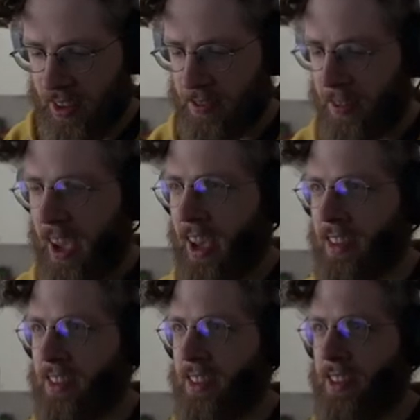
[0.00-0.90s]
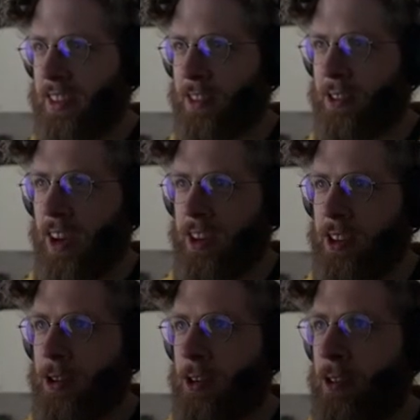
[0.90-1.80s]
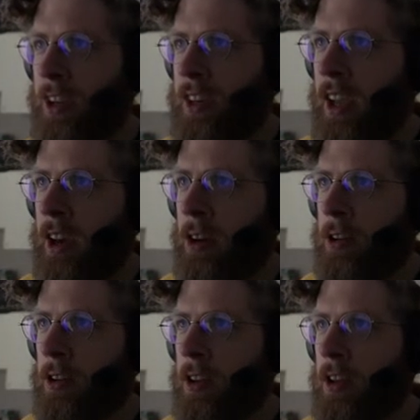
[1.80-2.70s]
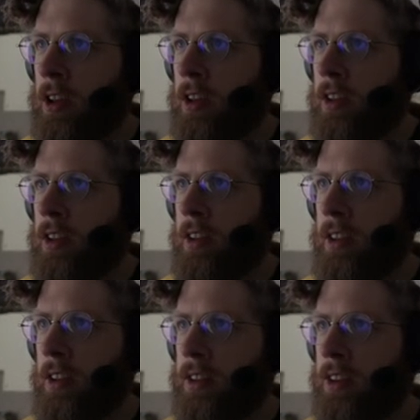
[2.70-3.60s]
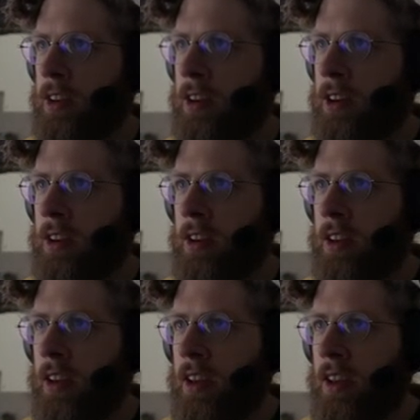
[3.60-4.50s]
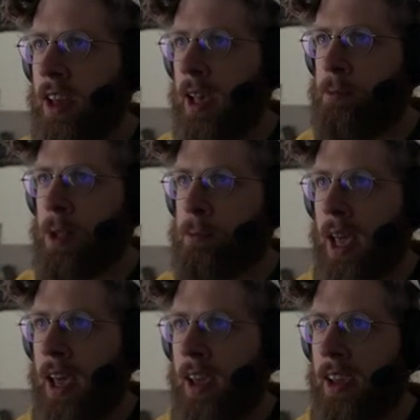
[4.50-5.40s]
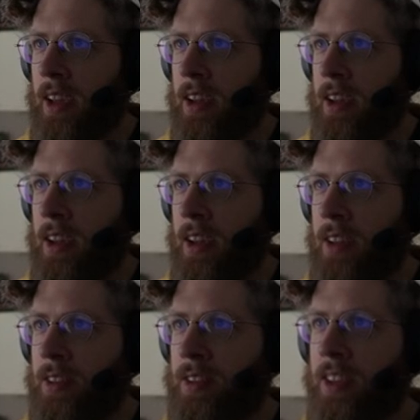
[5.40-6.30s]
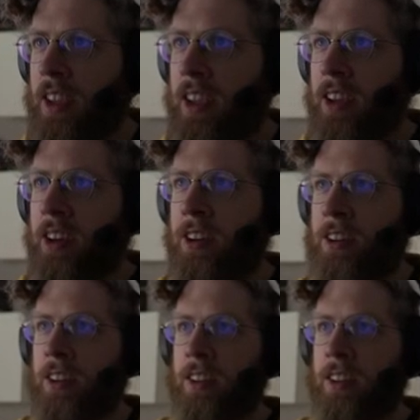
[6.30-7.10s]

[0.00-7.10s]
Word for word: fact, let's try to do it right now. This here, empty bag. This thing here,